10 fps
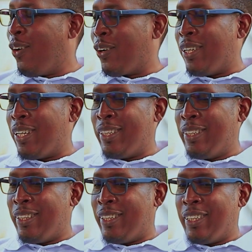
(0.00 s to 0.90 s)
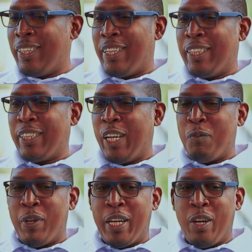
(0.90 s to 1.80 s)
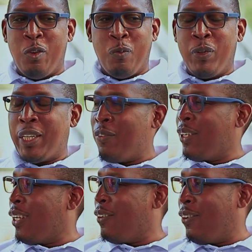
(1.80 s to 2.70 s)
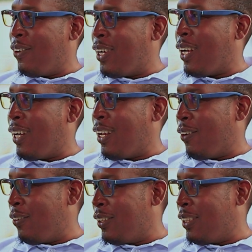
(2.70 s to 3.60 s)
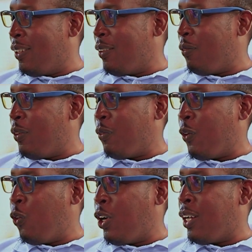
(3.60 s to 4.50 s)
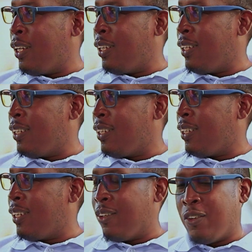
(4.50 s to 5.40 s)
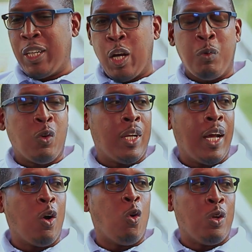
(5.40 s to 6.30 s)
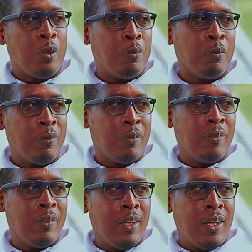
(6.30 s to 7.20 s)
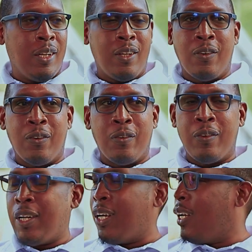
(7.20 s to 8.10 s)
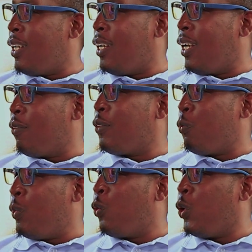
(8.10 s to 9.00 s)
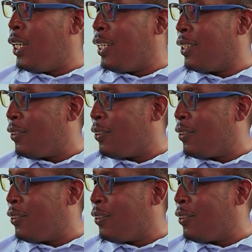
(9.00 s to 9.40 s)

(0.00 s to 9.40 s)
Okay, just a disclaimer. Now, Butabika no longer allows people who are not coming on their own. They have to be willing